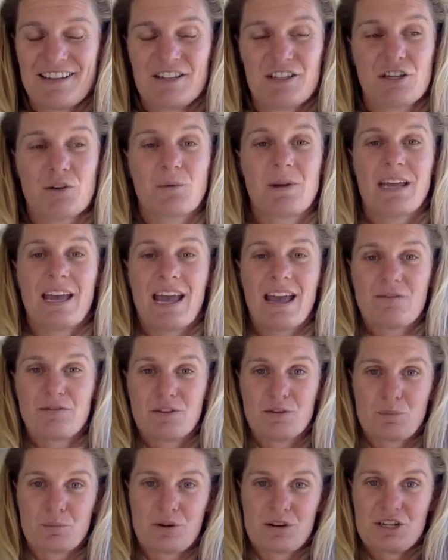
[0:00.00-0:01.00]
So we have
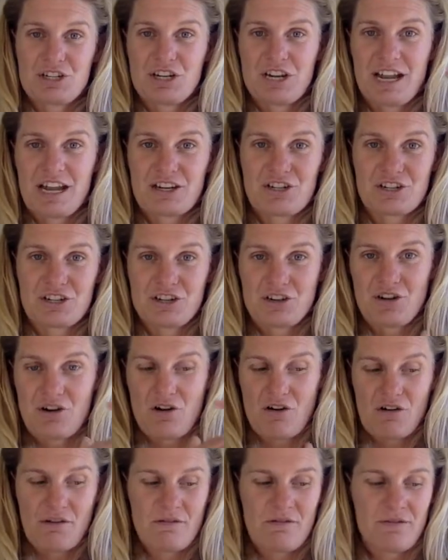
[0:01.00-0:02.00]
an appreciation
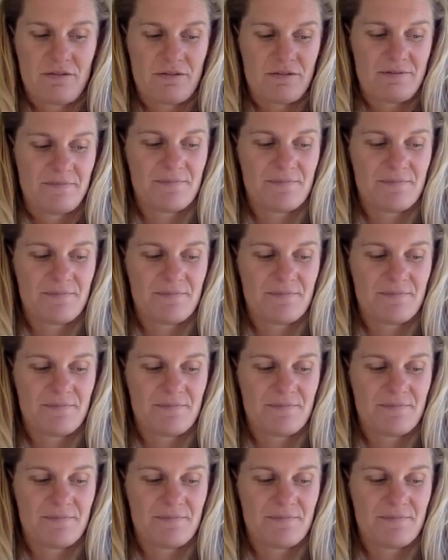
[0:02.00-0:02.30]
of,